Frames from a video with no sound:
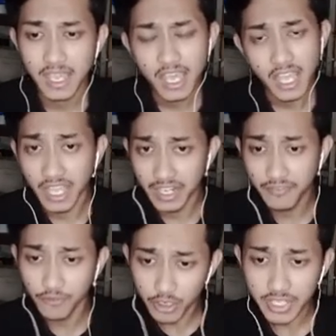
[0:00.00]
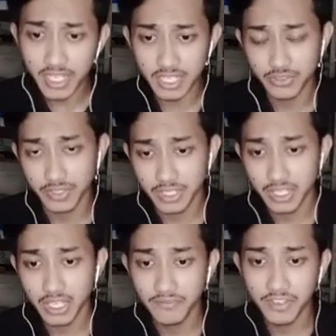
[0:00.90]
In the food industry,
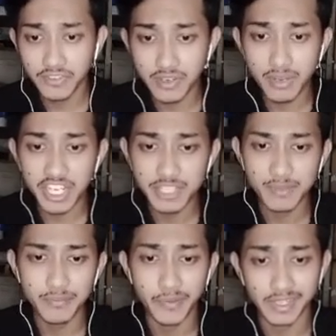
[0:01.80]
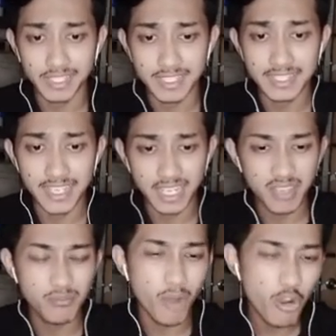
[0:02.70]
inventory management practices can give
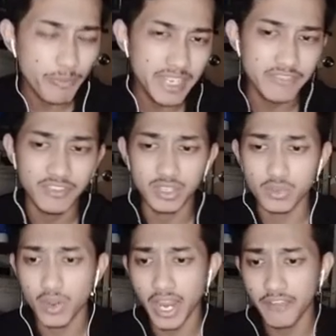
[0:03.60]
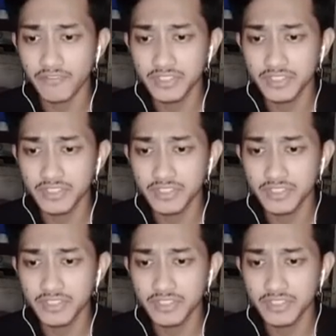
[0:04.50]
more benefit to have